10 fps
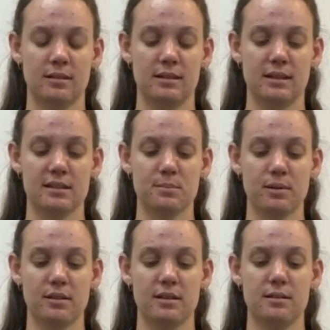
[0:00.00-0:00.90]
Next
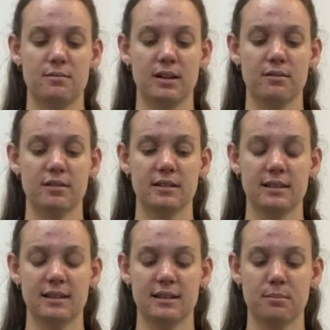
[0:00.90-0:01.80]
breath in, we're really
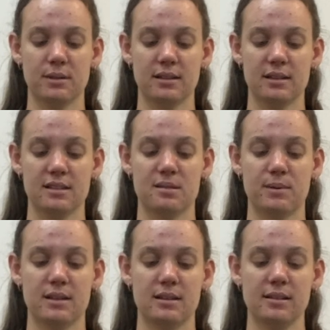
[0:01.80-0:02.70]
letting belly
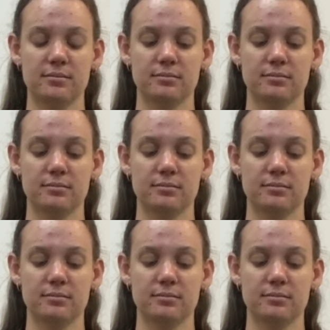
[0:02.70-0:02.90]
expand out,